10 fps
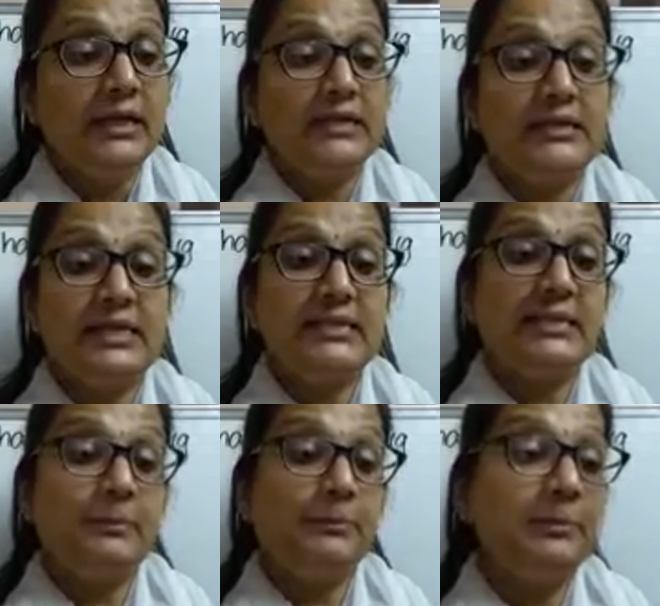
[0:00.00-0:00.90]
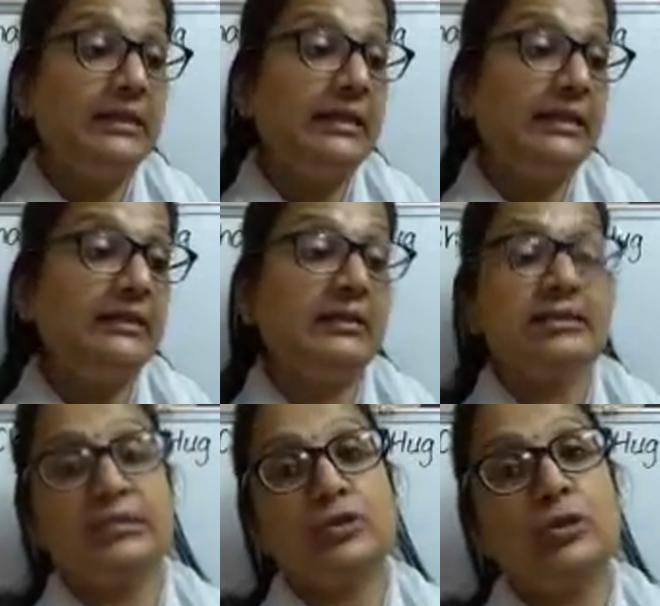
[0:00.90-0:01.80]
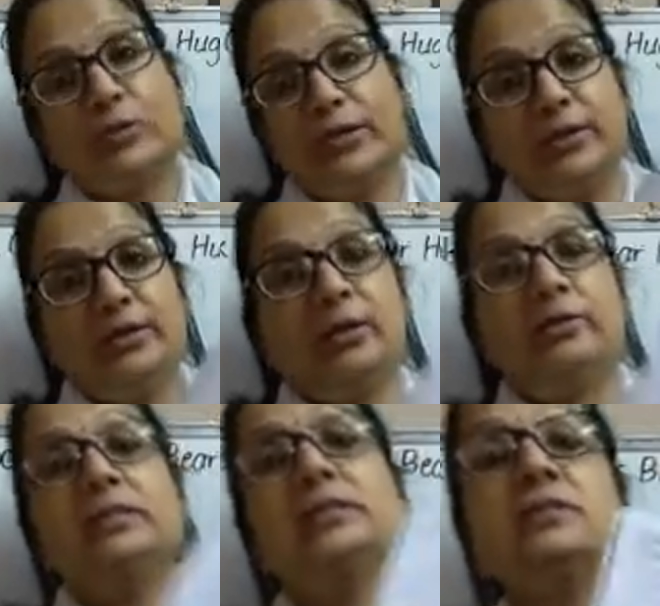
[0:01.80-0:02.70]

It says complete the story. Now, there is a